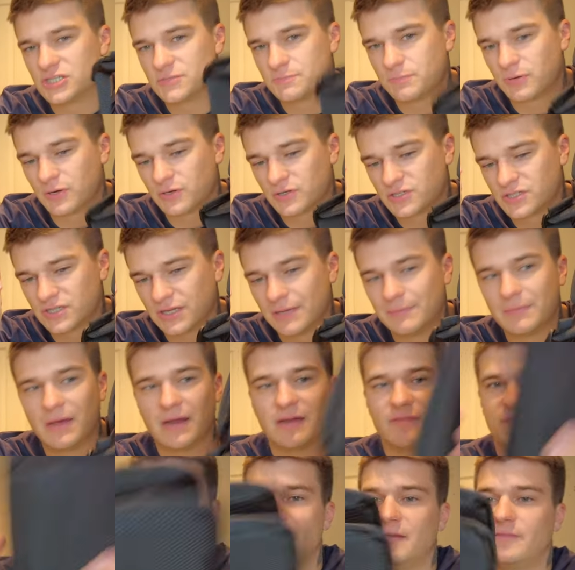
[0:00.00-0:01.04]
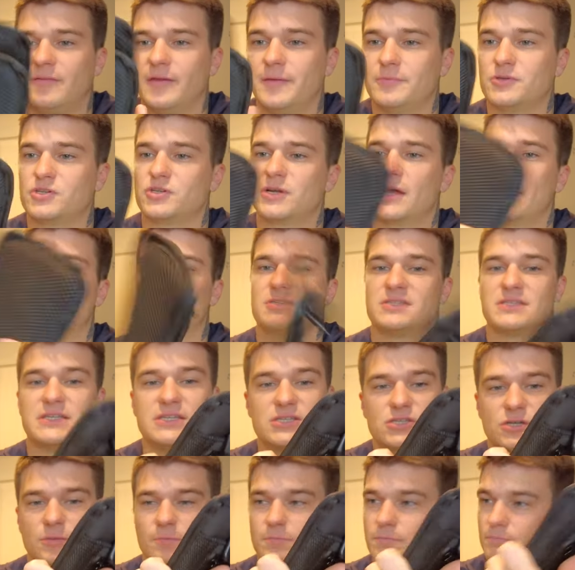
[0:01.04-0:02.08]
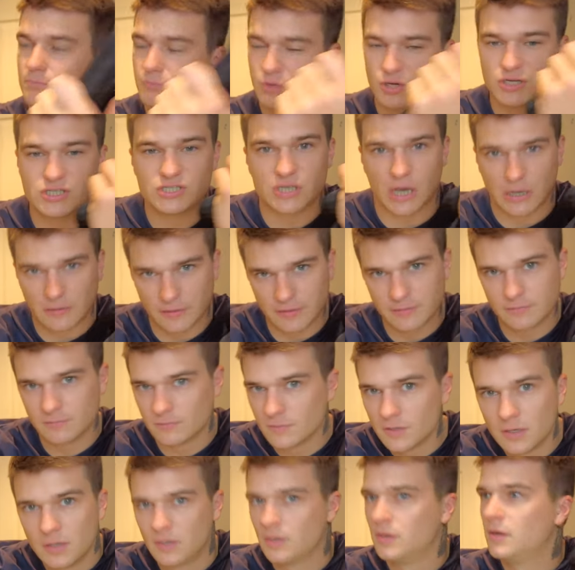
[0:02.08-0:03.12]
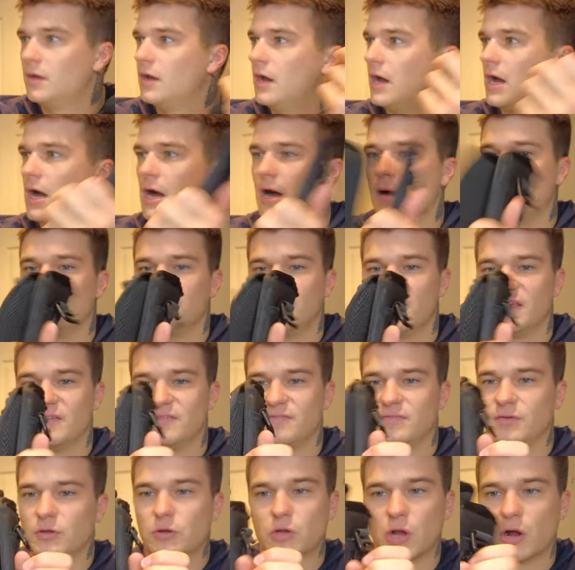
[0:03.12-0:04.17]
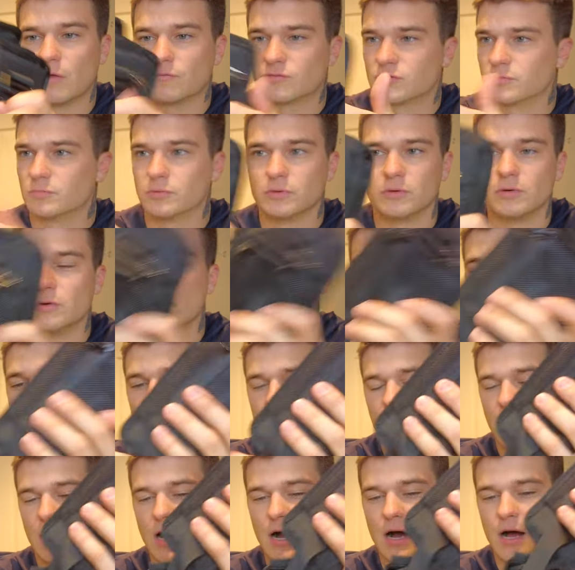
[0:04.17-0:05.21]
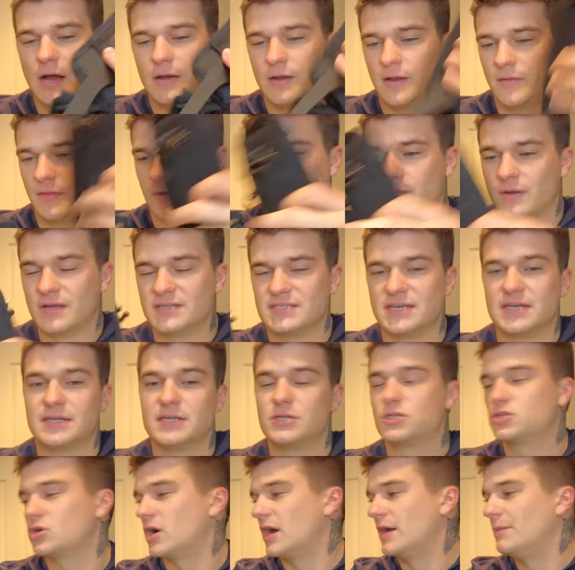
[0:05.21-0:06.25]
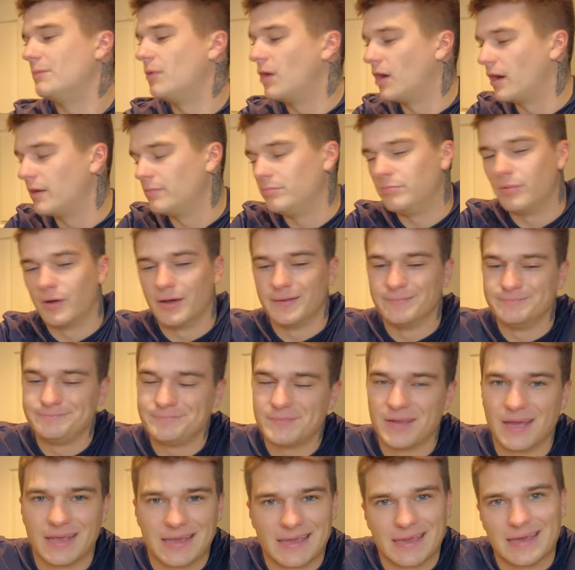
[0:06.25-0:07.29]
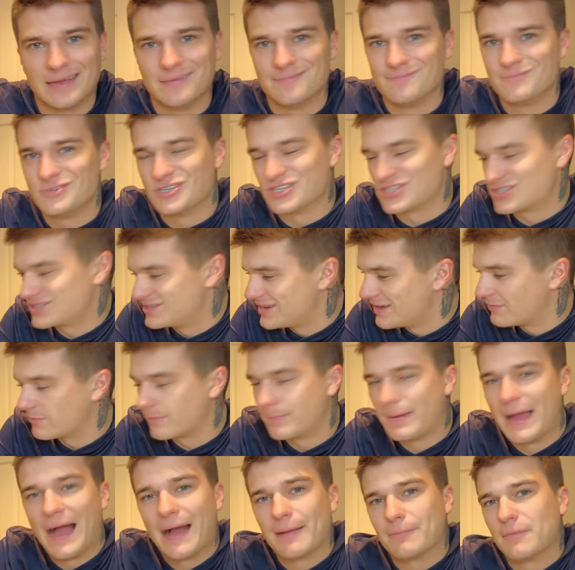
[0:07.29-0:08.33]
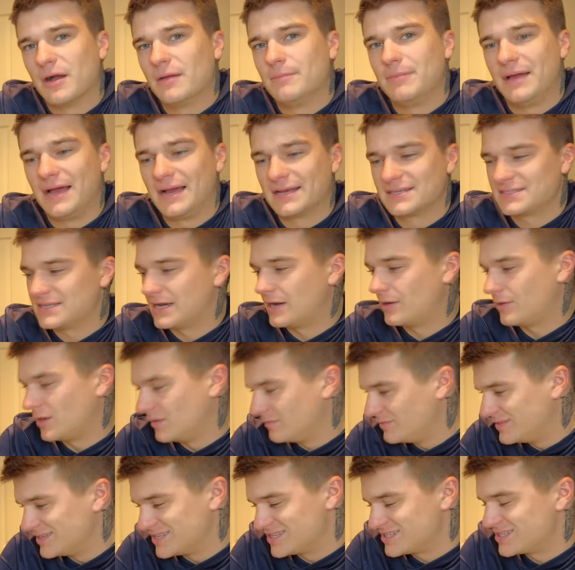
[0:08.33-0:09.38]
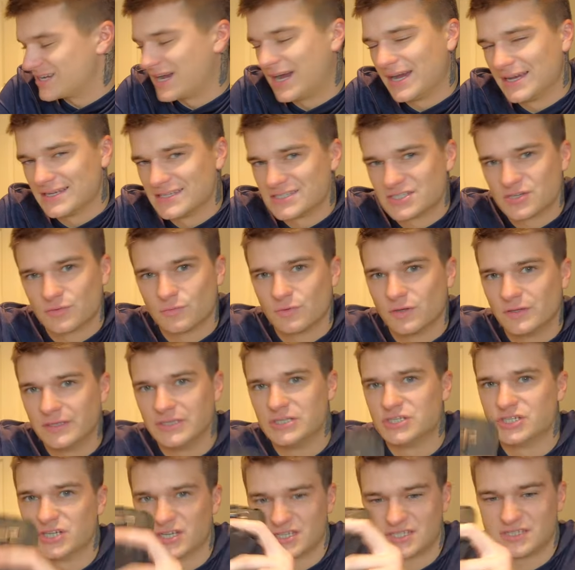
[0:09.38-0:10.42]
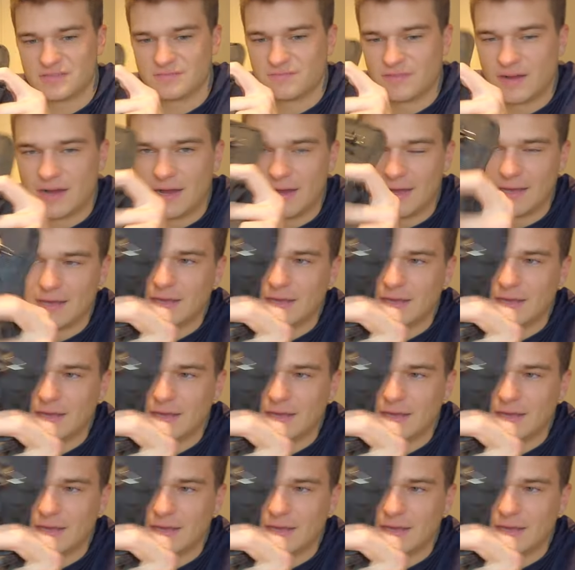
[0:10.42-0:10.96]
personally am not a fan of hip straps. These are pretty solid. Um, they feel comfortable, uh, nothing crazy. I did try them on, but again, just never pack my bags out of this size to really justify